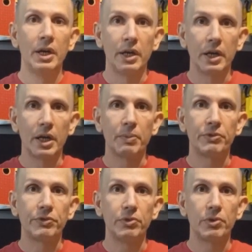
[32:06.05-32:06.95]
And I will
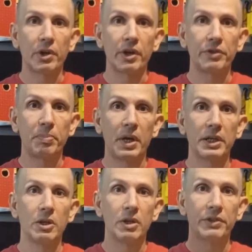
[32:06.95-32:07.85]
see you guys back
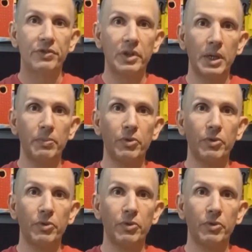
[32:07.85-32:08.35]
here next time